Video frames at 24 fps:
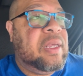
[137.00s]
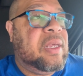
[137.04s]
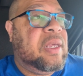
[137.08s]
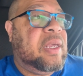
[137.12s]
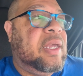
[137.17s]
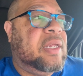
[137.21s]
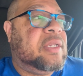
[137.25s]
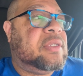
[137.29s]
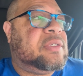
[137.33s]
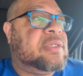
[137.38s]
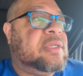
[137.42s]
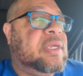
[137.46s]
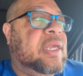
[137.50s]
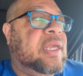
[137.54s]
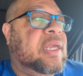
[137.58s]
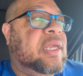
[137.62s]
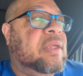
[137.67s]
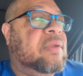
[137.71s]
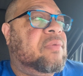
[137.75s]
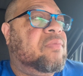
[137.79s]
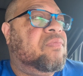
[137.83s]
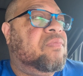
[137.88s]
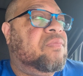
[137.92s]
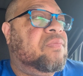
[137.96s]
And
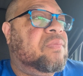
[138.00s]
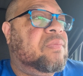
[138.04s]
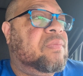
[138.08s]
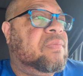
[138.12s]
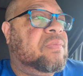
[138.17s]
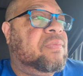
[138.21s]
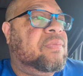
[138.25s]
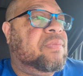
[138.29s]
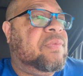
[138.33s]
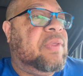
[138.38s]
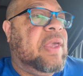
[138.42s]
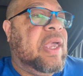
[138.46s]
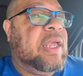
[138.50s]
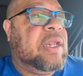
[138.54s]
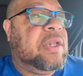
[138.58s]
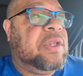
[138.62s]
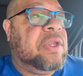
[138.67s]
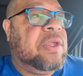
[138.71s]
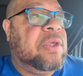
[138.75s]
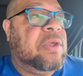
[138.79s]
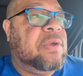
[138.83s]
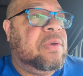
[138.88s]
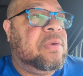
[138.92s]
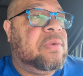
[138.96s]
see, they
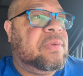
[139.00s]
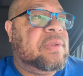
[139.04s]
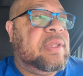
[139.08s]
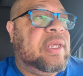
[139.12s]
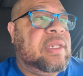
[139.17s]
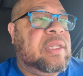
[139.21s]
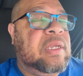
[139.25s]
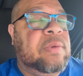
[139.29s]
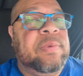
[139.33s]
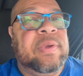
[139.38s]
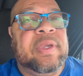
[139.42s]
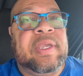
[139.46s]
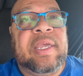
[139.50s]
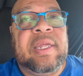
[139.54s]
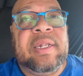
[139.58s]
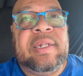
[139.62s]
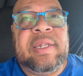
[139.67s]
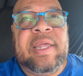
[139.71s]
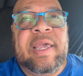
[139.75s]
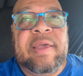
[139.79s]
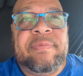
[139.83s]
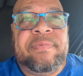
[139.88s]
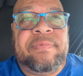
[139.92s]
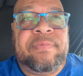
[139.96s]
knew that they were getting
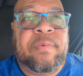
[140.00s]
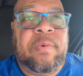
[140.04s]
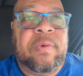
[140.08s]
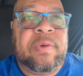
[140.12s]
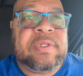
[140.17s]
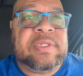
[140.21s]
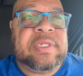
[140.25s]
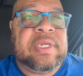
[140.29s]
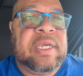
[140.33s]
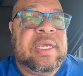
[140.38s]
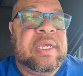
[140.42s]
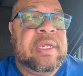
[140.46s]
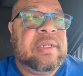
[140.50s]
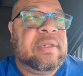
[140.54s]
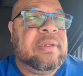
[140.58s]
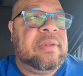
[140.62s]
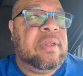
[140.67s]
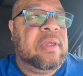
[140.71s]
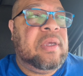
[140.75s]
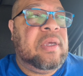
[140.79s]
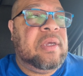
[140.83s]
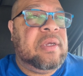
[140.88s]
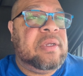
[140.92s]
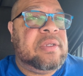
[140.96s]
that $1,400
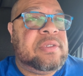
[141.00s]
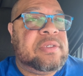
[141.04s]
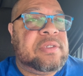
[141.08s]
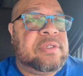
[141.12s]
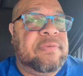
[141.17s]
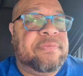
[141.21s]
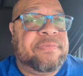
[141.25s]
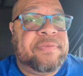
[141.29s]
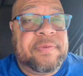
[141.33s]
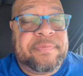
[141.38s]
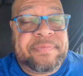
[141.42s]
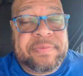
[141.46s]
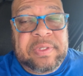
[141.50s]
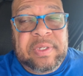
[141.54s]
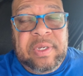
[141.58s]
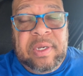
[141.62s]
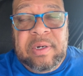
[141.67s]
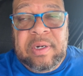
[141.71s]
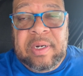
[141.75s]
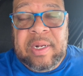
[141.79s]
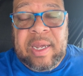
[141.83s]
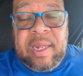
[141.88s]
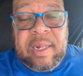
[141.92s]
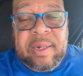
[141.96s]
to
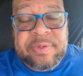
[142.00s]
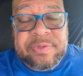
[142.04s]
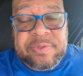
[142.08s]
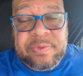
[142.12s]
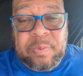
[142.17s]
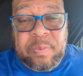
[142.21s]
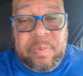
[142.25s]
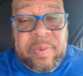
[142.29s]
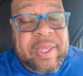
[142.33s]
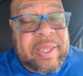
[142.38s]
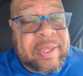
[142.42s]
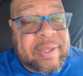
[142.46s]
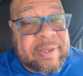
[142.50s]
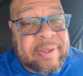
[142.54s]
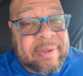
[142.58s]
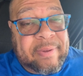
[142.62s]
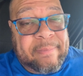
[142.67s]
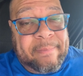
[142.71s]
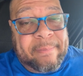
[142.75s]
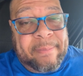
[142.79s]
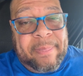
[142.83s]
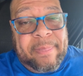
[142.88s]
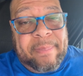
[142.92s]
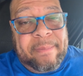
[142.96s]
$1,500 a week,
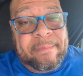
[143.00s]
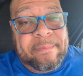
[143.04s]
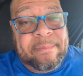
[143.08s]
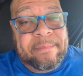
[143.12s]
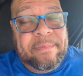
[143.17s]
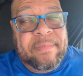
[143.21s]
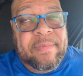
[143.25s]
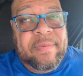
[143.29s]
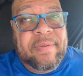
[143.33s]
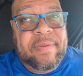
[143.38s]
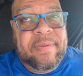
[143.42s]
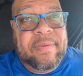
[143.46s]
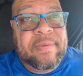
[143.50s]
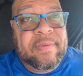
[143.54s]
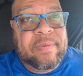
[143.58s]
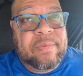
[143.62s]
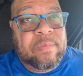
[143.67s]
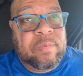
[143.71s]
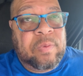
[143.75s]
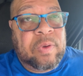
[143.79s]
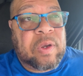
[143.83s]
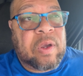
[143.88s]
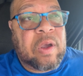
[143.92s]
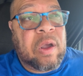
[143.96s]

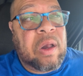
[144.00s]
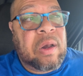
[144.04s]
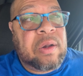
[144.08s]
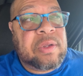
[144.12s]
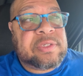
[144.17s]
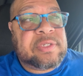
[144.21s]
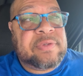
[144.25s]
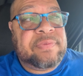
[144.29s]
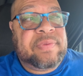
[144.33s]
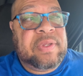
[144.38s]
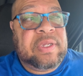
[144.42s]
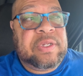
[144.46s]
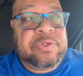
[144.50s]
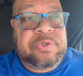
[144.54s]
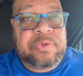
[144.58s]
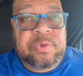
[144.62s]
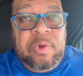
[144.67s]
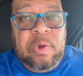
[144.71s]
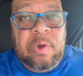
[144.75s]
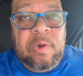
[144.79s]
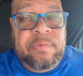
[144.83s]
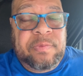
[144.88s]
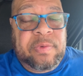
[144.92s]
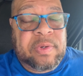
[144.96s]
regardless if they
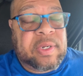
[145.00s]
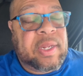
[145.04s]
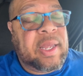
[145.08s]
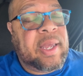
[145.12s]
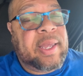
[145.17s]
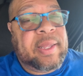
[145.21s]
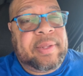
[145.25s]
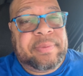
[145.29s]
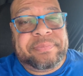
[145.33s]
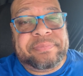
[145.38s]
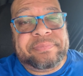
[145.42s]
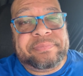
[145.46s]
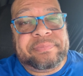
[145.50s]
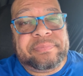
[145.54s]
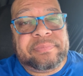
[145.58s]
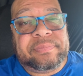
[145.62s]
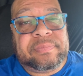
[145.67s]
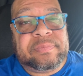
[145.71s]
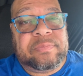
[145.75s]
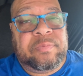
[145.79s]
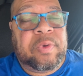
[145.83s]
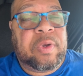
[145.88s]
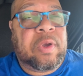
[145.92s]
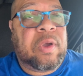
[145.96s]
drove or not,
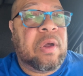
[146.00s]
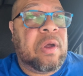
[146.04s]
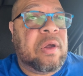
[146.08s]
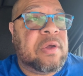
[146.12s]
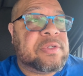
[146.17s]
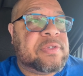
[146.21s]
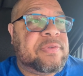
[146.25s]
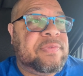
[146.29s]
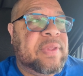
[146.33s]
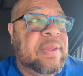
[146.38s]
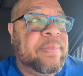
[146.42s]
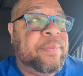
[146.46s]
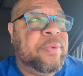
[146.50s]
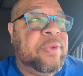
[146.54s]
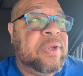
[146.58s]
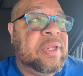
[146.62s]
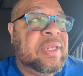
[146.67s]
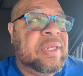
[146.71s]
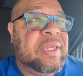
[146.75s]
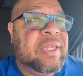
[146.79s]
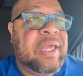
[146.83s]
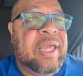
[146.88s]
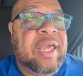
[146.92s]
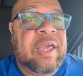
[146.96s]
regardless if they put
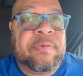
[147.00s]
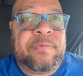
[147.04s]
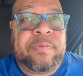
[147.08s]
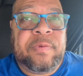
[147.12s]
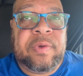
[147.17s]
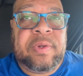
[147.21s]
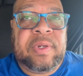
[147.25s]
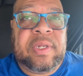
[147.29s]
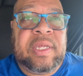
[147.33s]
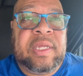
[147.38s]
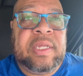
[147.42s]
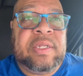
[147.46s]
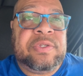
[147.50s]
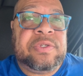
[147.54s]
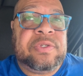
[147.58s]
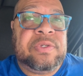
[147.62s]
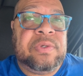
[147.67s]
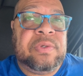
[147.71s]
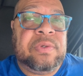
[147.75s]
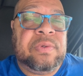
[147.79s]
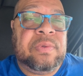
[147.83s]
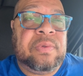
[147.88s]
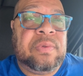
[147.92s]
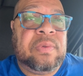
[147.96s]
any effort
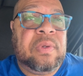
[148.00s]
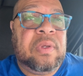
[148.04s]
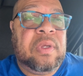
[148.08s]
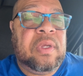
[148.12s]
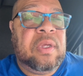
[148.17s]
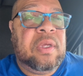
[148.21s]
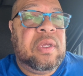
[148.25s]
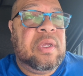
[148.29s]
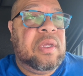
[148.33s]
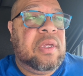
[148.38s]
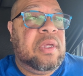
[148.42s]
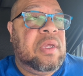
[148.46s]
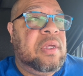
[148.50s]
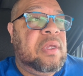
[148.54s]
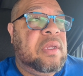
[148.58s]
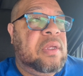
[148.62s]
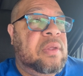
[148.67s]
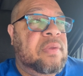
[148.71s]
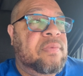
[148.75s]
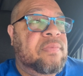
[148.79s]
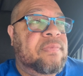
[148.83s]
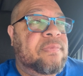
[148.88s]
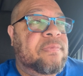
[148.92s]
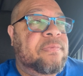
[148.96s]
into
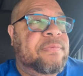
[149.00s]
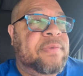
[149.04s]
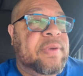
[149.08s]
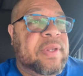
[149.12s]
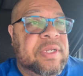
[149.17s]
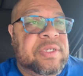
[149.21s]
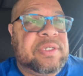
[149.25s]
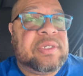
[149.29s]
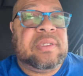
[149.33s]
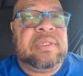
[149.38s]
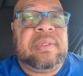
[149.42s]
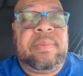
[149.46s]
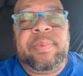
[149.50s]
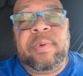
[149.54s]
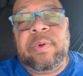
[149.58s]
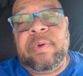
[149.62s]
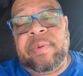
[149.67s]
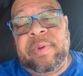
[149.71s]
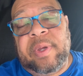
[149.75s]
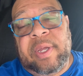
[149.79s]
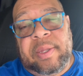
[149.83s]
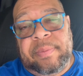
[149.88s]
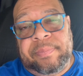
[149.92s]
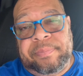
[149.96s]
finishing the
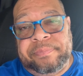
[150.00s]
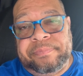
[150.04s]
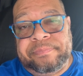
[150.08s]
program.